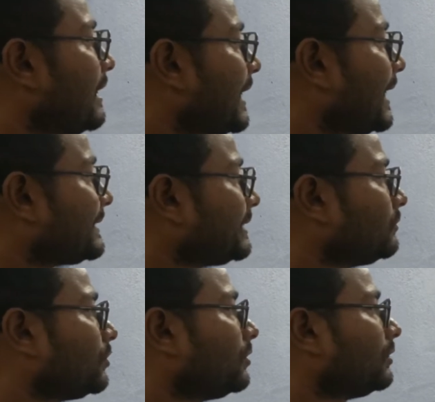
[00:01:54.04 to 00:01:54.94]
As you
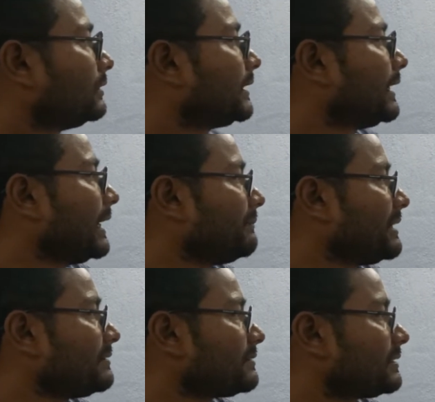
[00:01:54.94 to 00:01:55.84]
know, the name
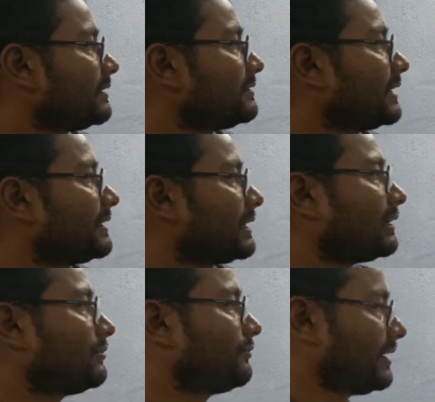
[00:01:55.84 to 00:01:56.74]
is
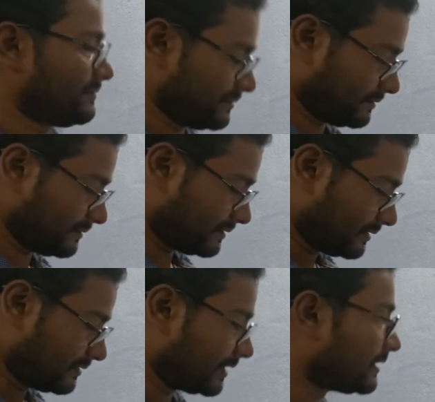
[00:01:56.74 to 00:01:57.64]
synthetic phase.
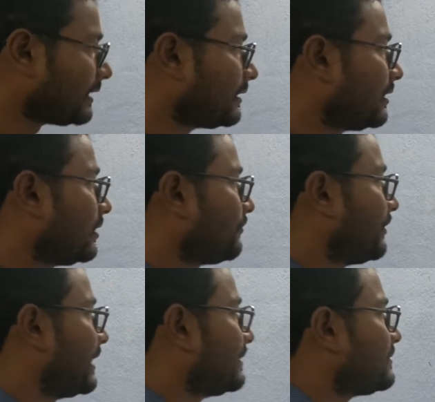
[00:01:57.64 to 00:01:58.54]
Synthetic
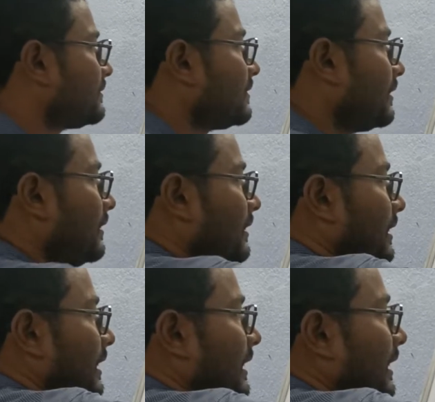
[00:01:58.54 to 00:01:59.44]
phase,
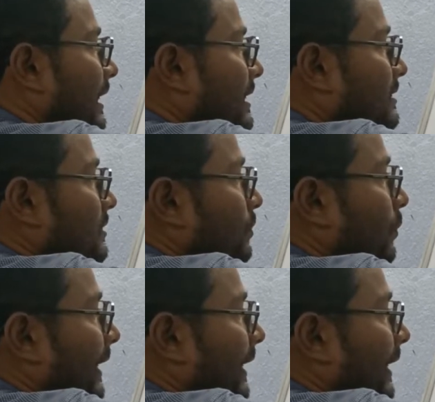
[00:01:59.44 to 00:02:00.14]
S-Y-N-T-H-E,